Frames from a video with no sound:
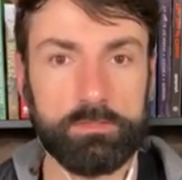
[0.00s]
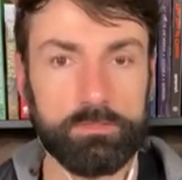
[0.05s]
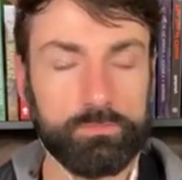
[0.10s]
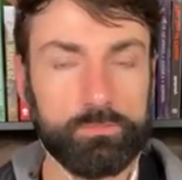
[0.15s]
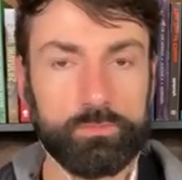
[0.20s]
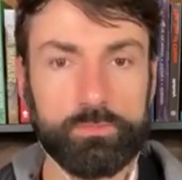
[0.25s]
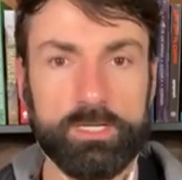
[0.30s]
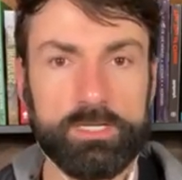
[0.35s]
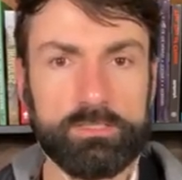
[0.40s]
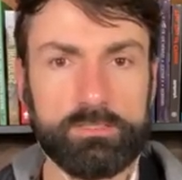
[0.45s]

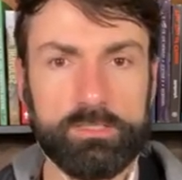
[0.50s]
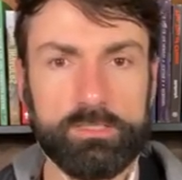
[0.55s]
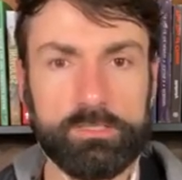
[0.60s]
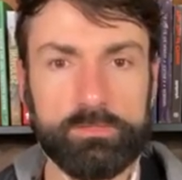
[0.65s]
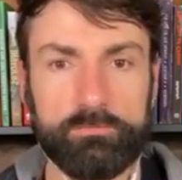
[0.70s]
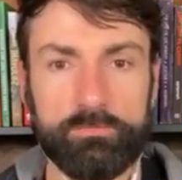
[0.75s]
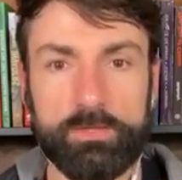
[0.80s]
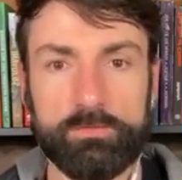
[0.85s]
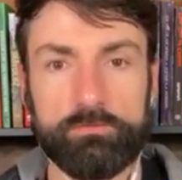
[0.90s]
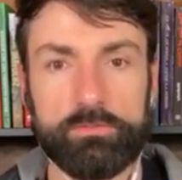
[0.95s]
You rarely,
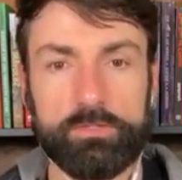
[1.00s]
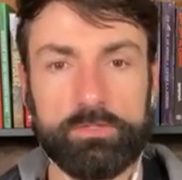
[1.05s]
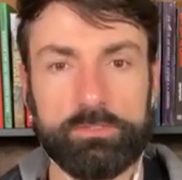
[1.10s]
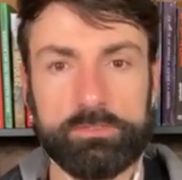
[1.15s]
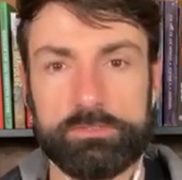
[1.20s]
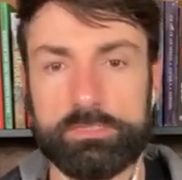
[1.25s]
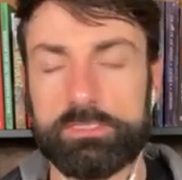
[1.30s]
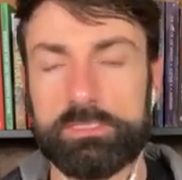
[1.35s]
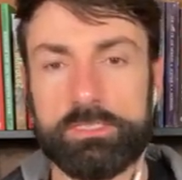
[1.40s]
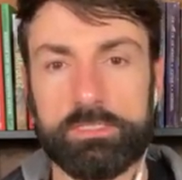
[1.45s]
if ever,
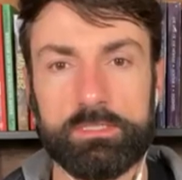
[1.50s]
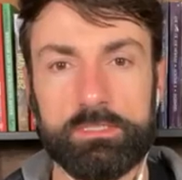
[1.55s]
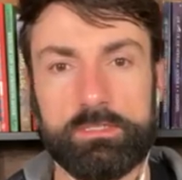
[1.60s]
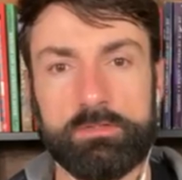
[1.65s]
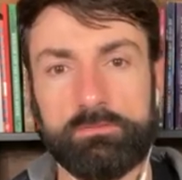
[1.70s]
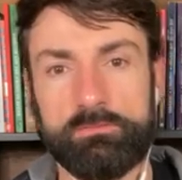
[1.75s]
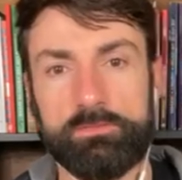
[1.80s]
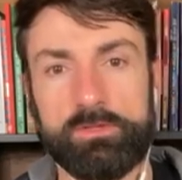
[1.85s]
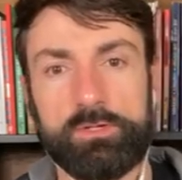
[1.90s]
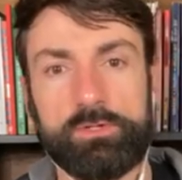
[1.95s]
see
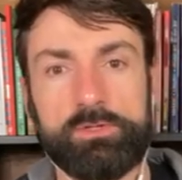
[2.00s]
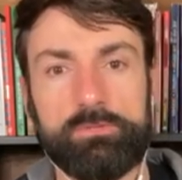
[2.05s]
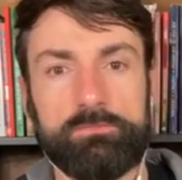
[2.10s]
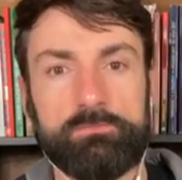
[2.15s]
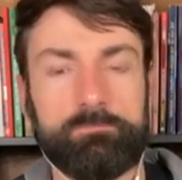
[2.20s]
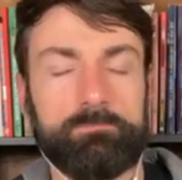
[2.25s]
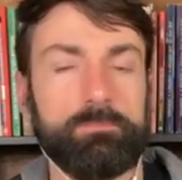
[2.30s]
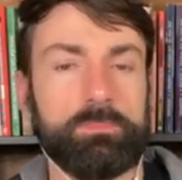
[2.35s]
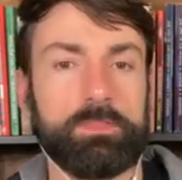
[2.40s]
a very